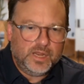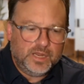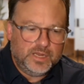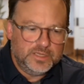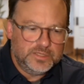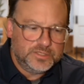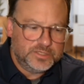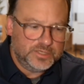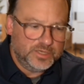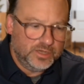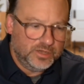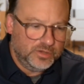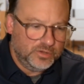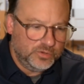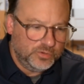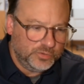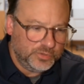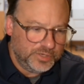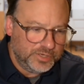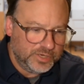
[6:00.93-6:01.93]
And
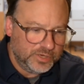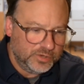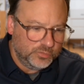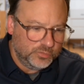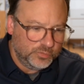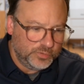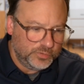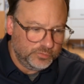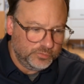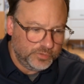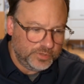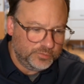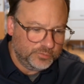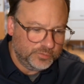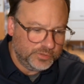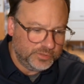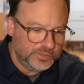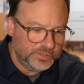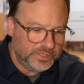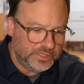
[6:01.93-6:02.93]
so we
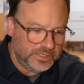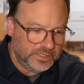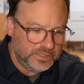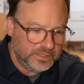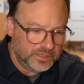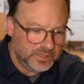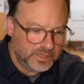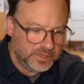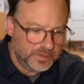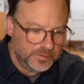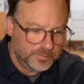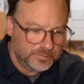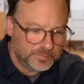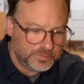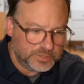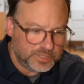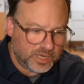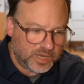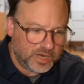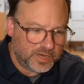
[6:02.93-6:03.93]
really
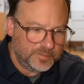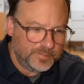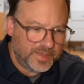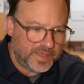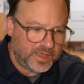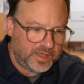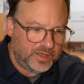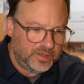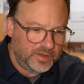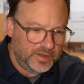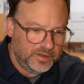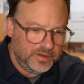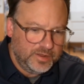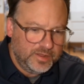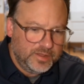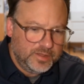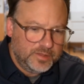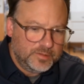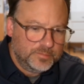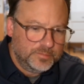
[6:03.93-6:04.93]
talk about
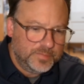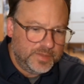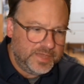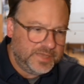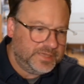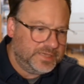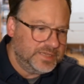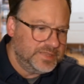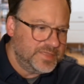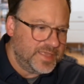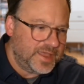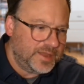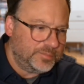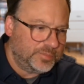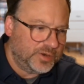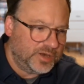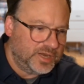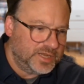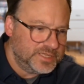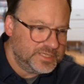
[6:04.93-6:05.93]
making that
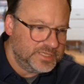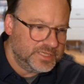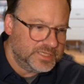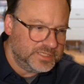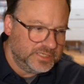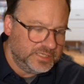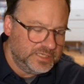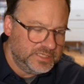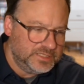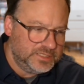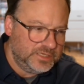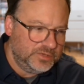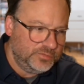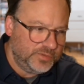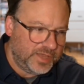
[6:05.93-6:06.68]
process easy.